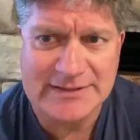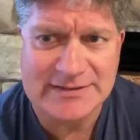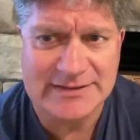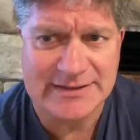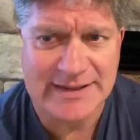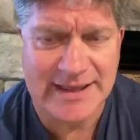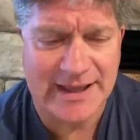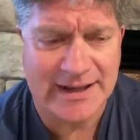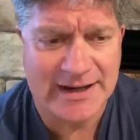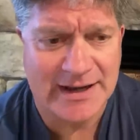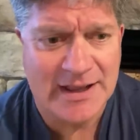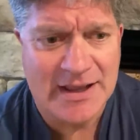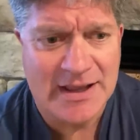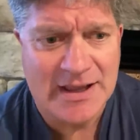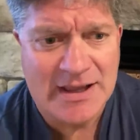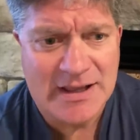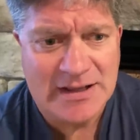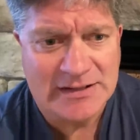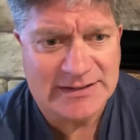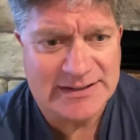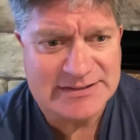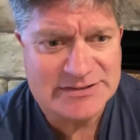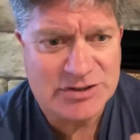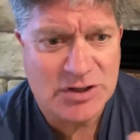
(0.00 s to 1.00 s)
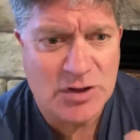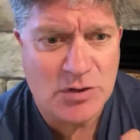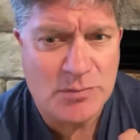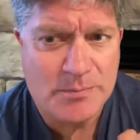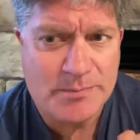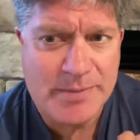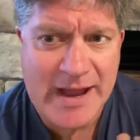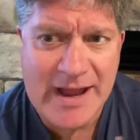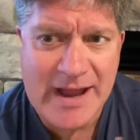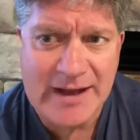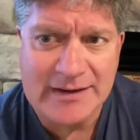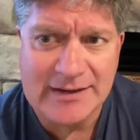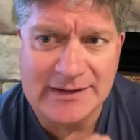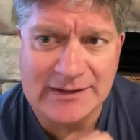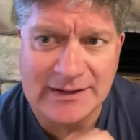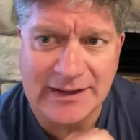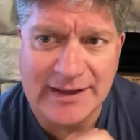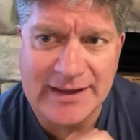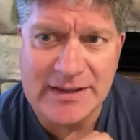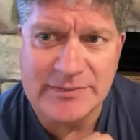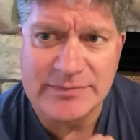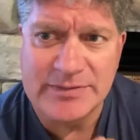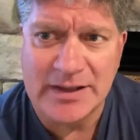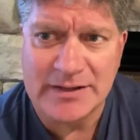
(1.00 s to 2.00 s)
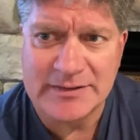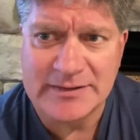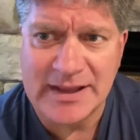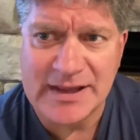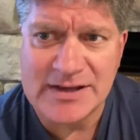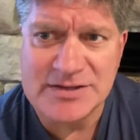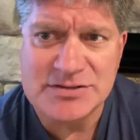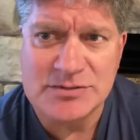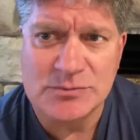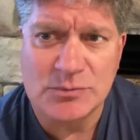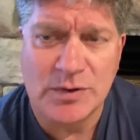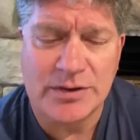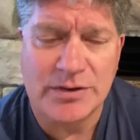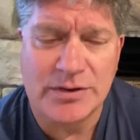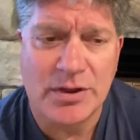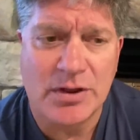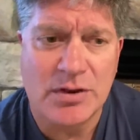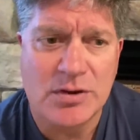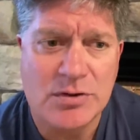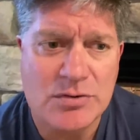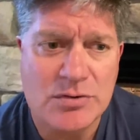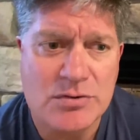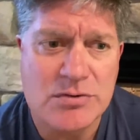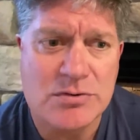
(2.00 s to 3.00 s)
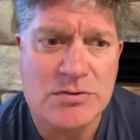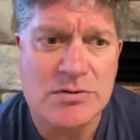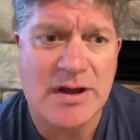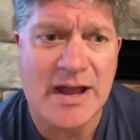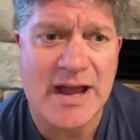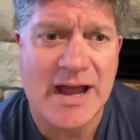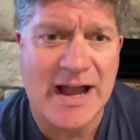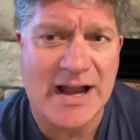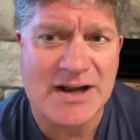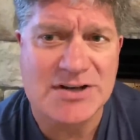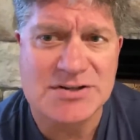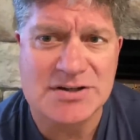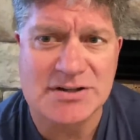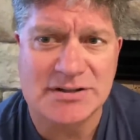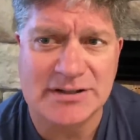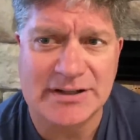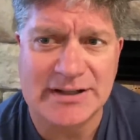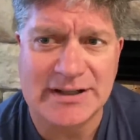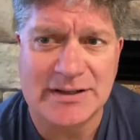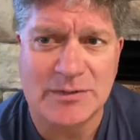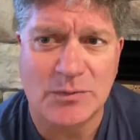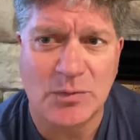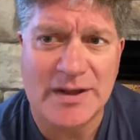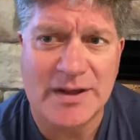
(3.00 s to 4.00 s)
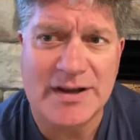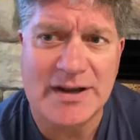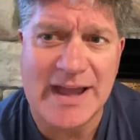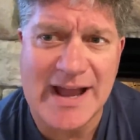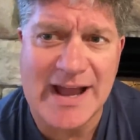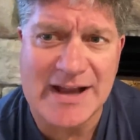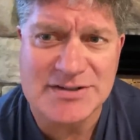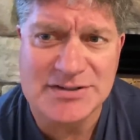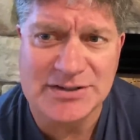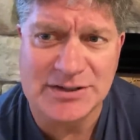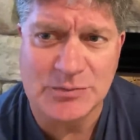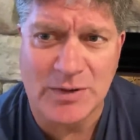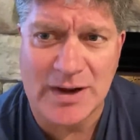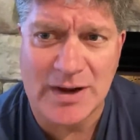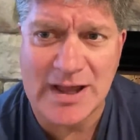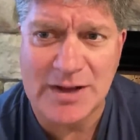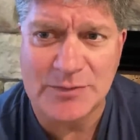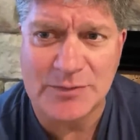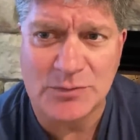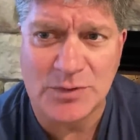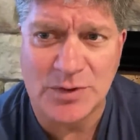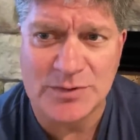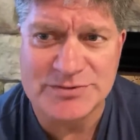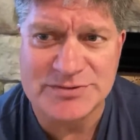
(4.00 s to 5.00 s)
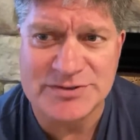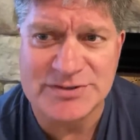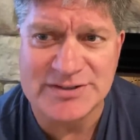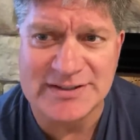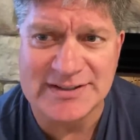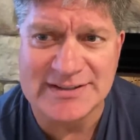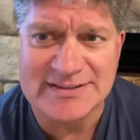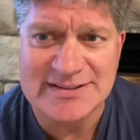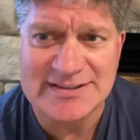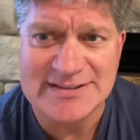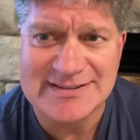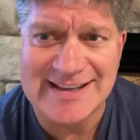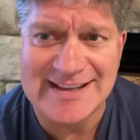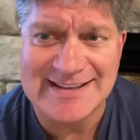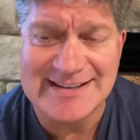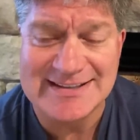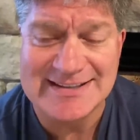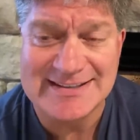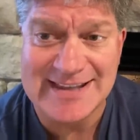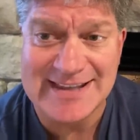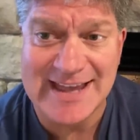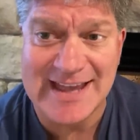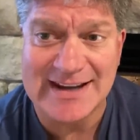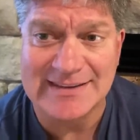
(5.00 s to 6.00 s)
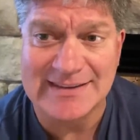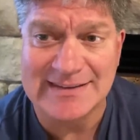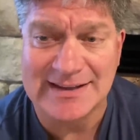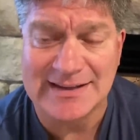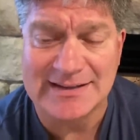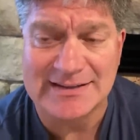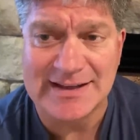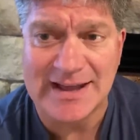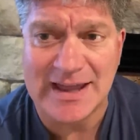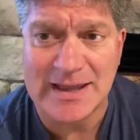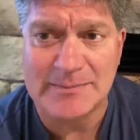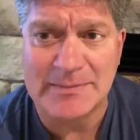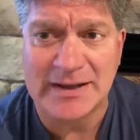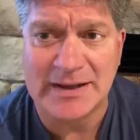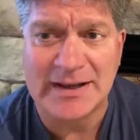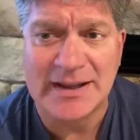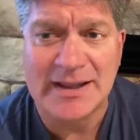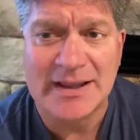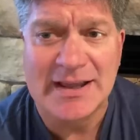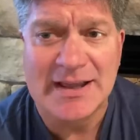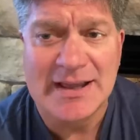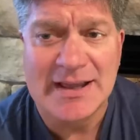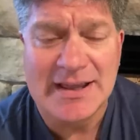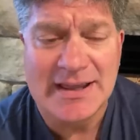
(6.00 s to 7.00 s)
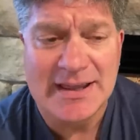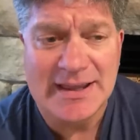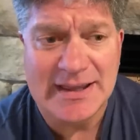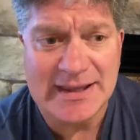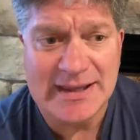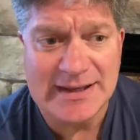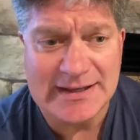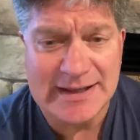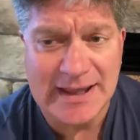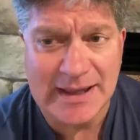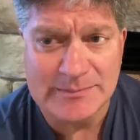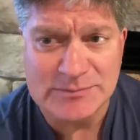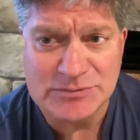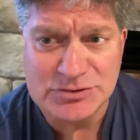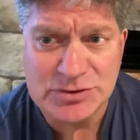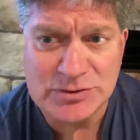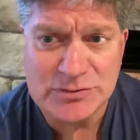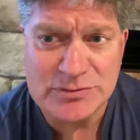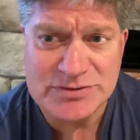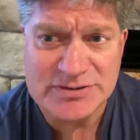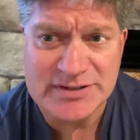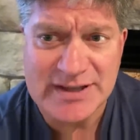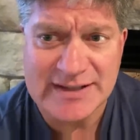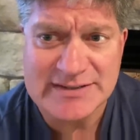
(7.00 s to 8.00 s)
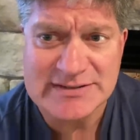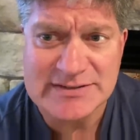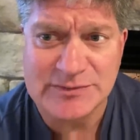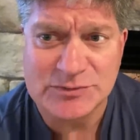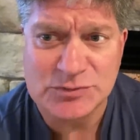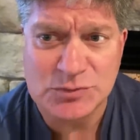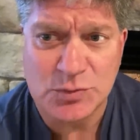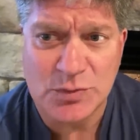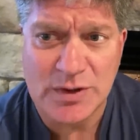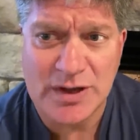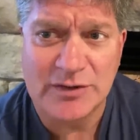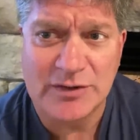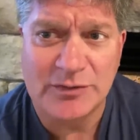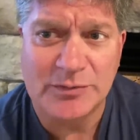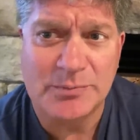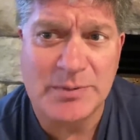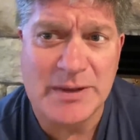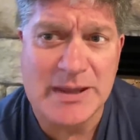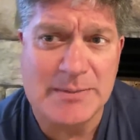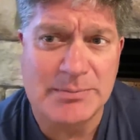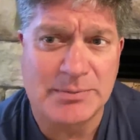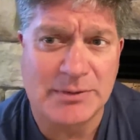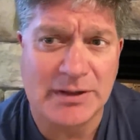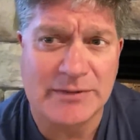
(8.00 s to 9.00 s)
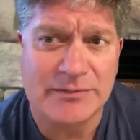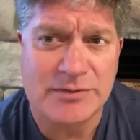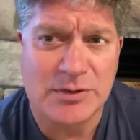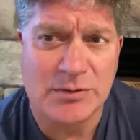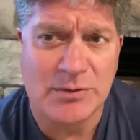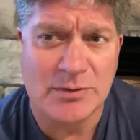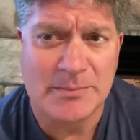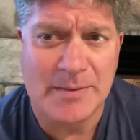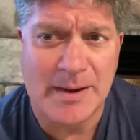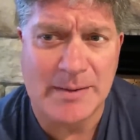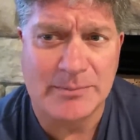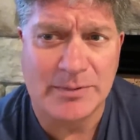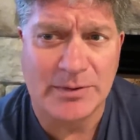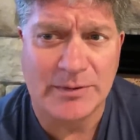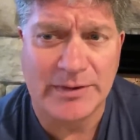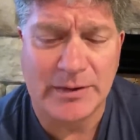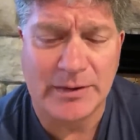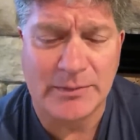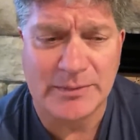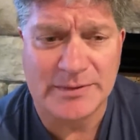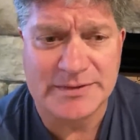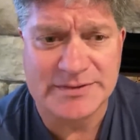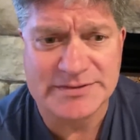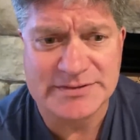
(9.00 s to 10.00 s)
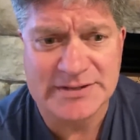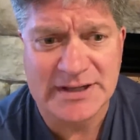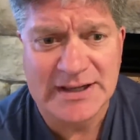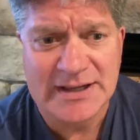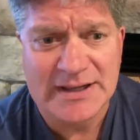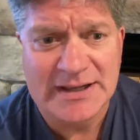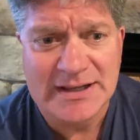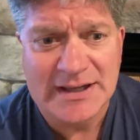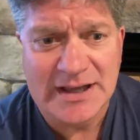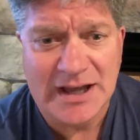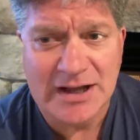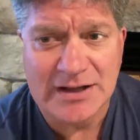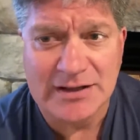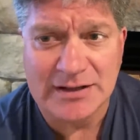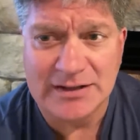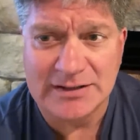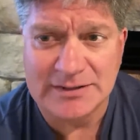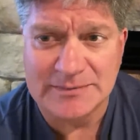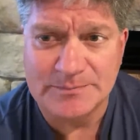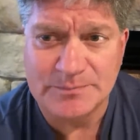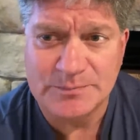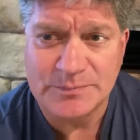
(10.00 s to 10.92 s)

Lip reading: to that. Let's go back and lay a foundation with what actually Rod Rosenstein said in the indictment. He named two sets of 12 people, if you remember. There was a